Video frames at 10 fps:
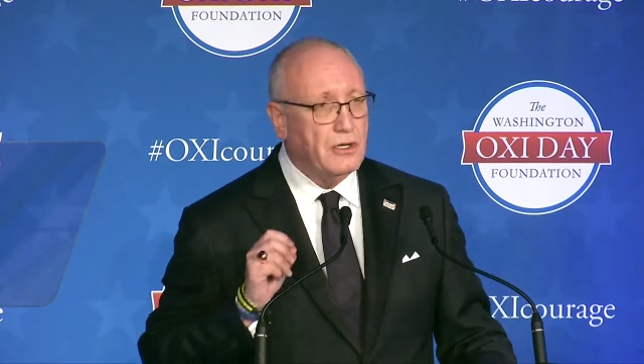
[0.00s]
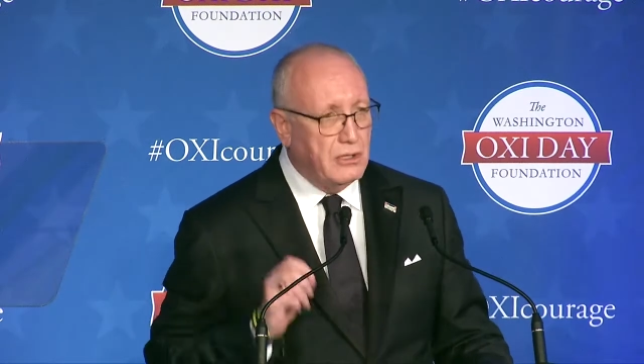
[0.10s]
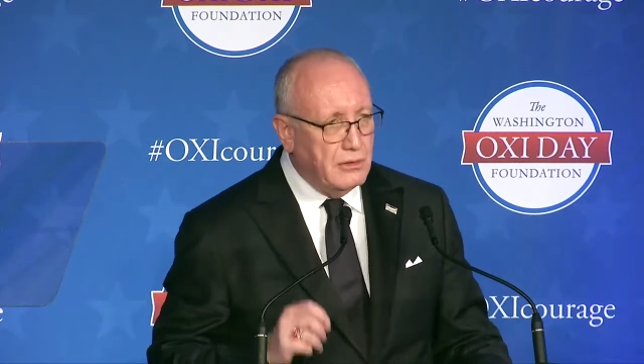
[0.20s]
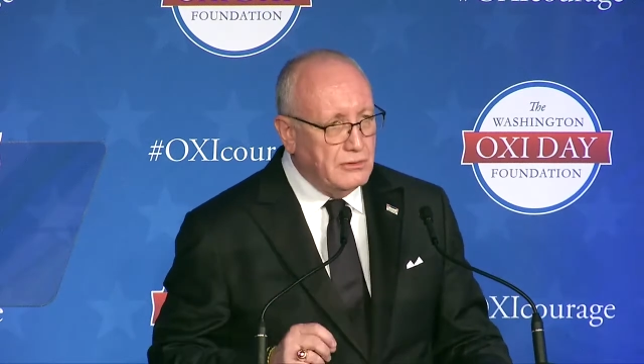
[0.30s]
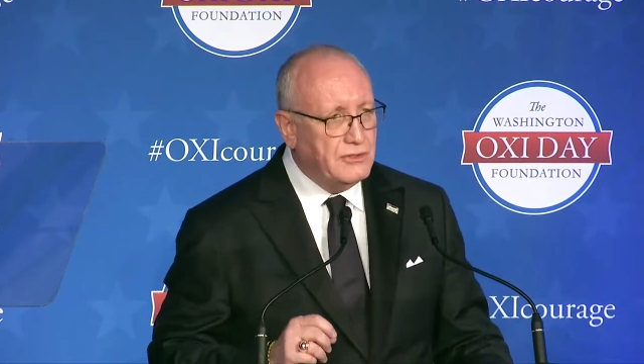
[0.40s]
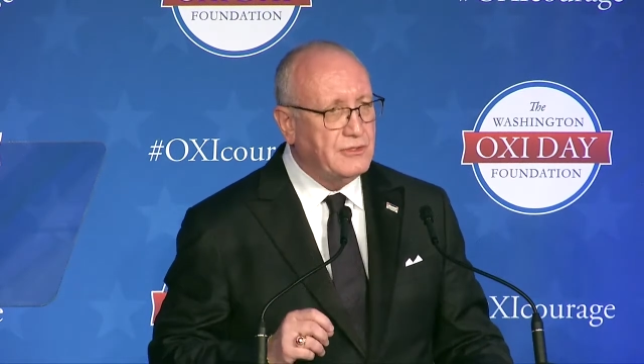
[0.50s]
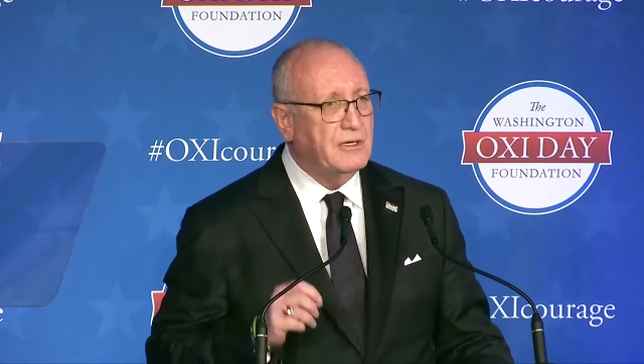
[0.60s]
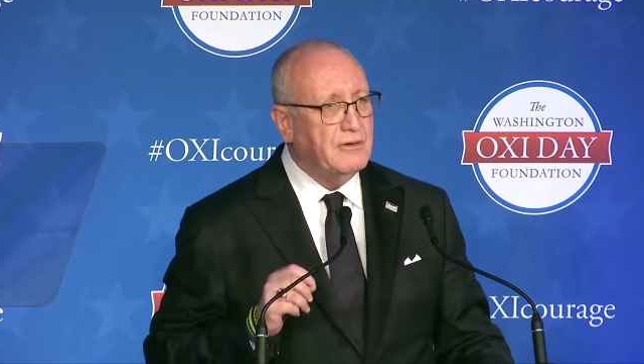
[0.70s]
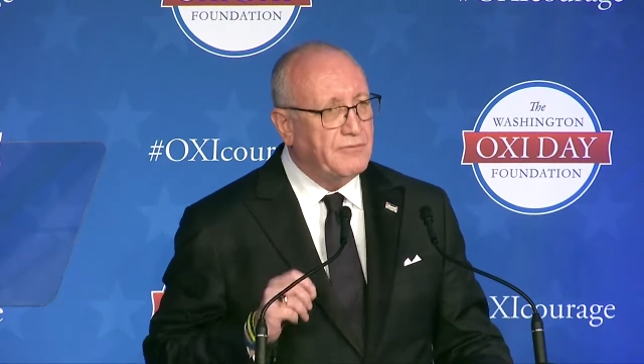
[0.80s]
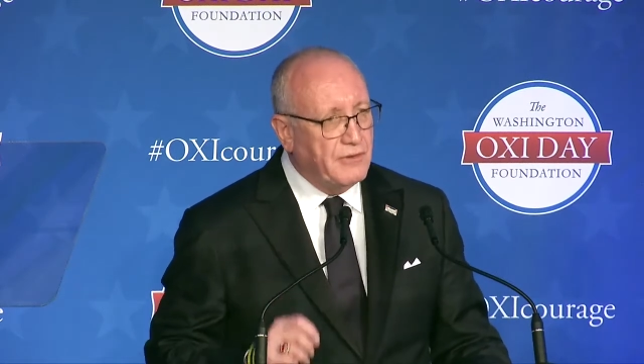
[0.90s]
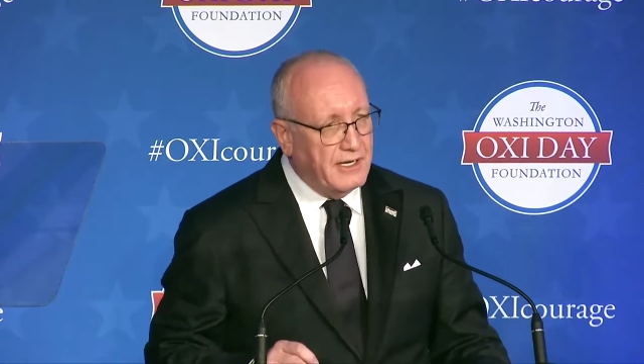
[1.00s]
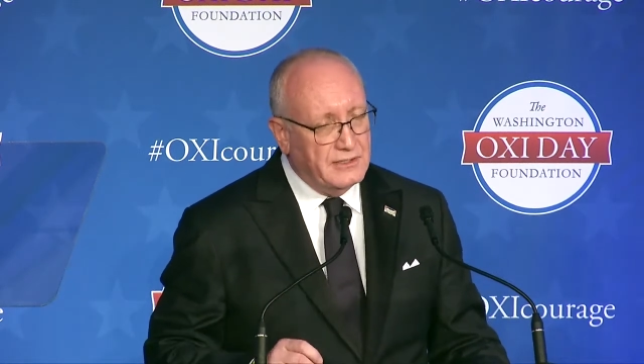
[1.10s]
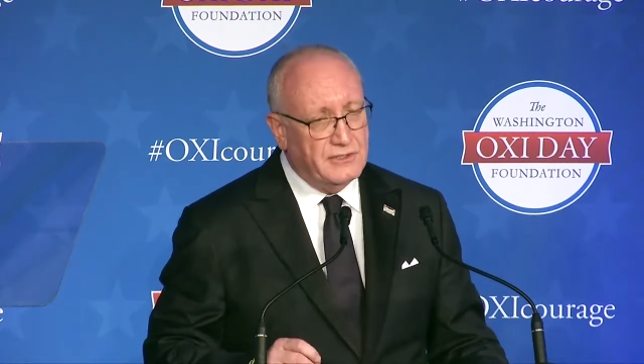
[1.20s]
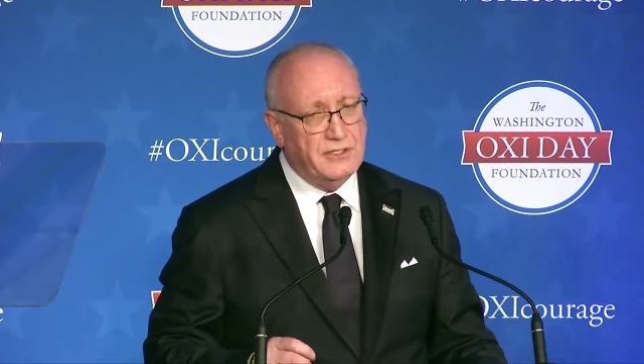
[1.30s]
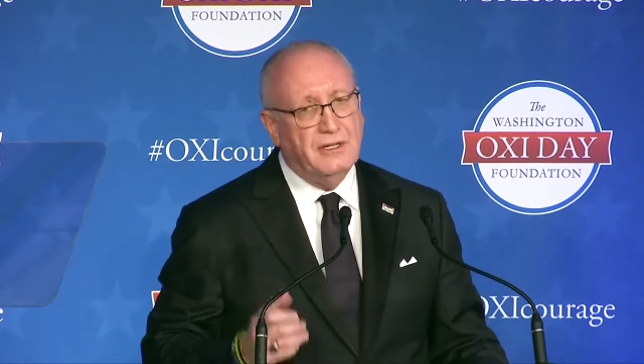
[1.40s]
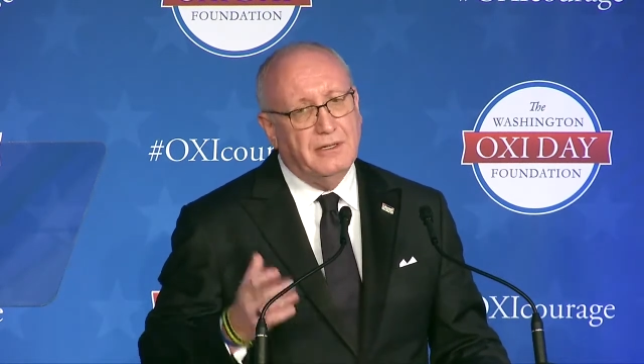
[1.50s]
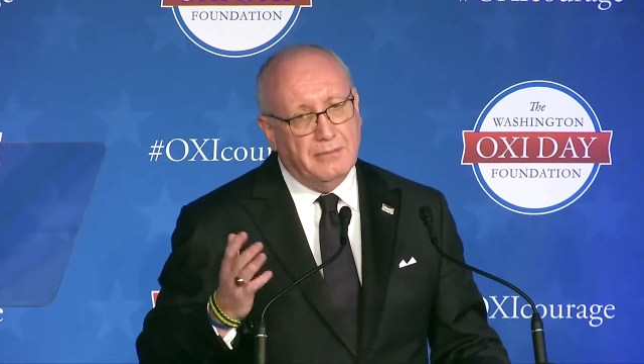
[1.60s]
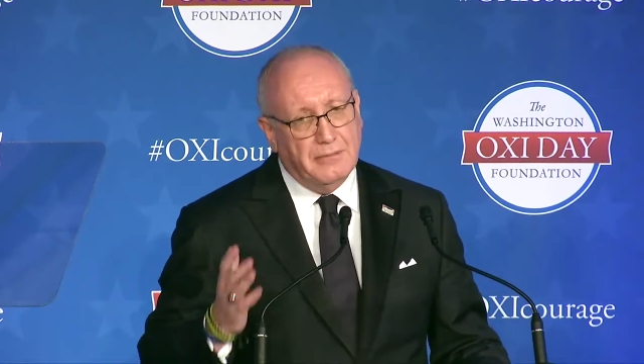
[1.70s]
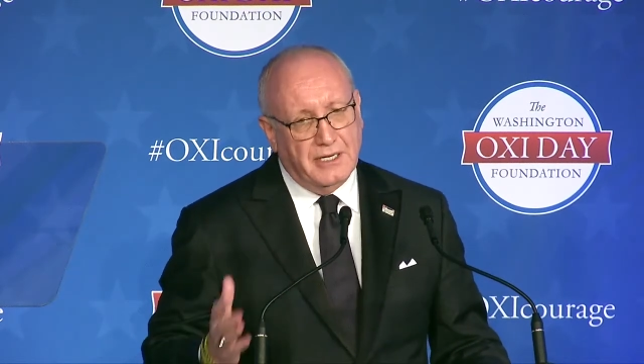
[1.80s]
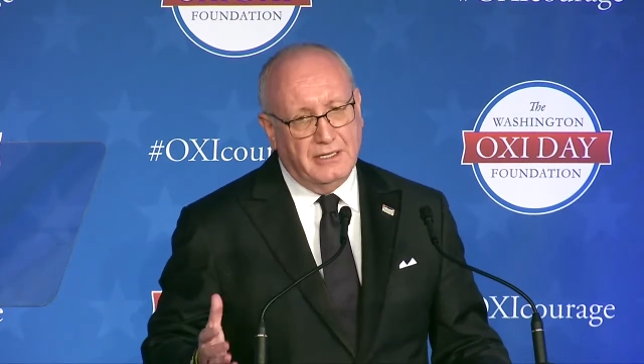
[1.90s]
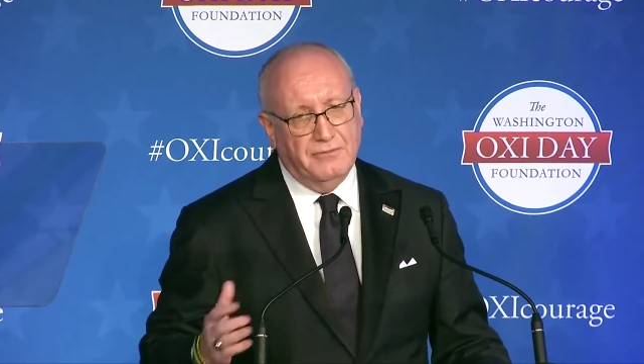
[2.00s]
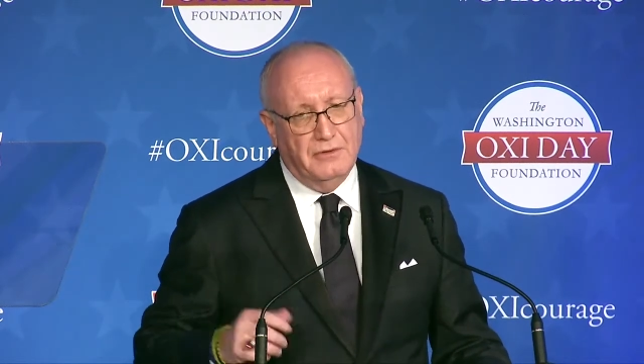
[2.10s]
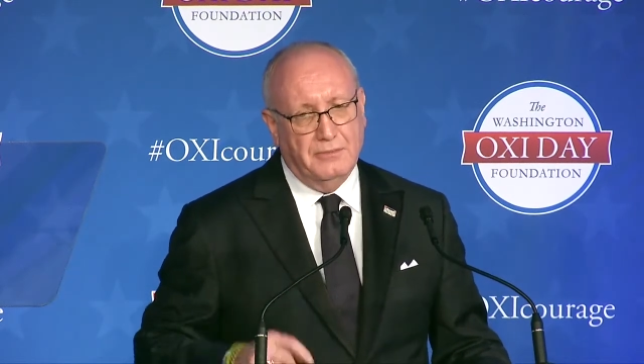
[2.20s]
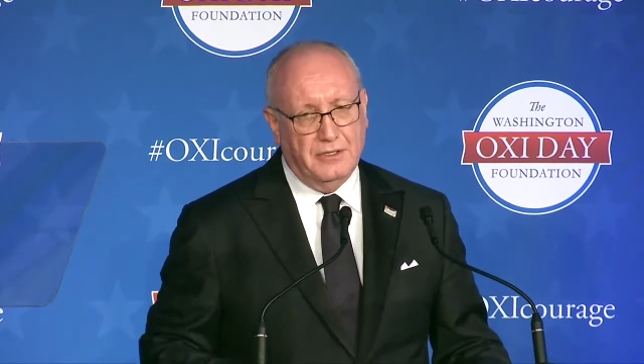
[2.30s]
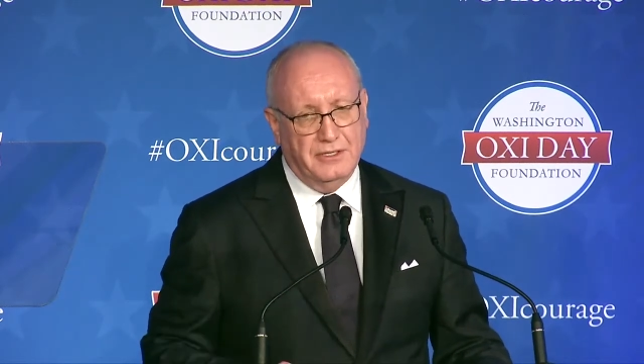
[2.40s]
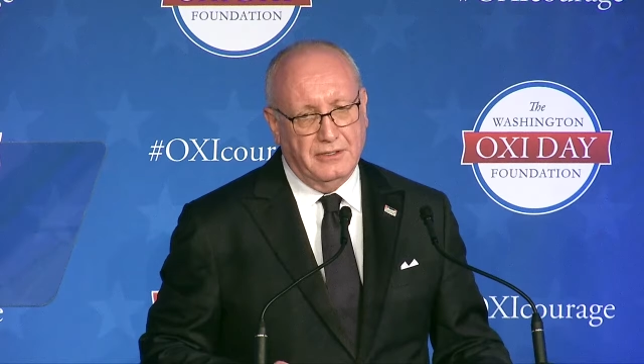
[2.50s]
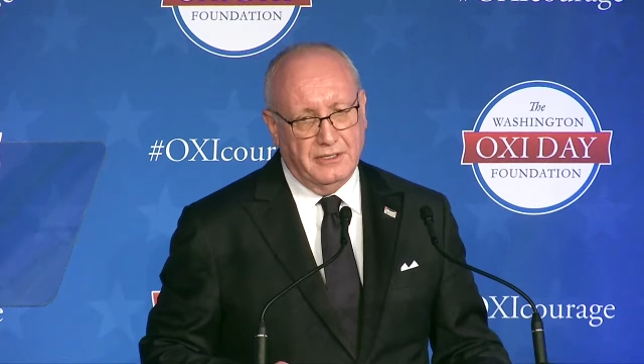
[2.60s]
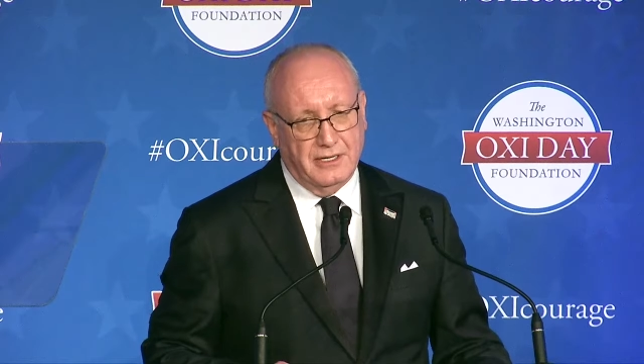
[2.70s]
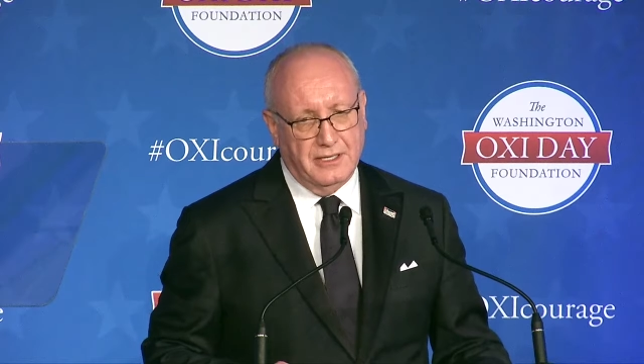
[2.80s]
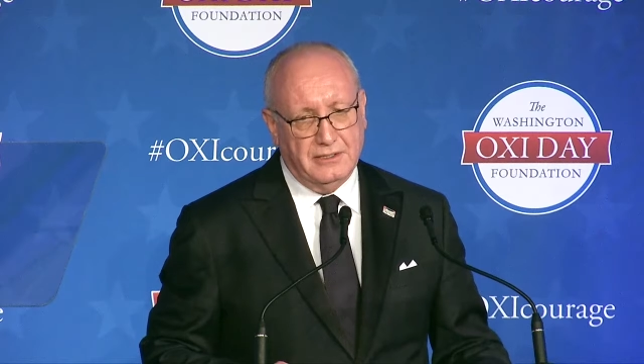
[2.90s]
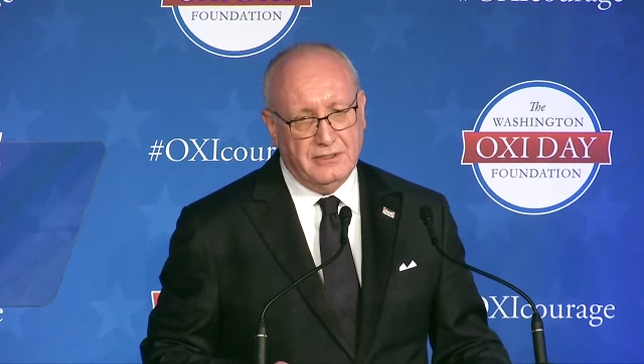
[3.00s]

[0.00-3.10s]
close friends, many of whom are here tonight.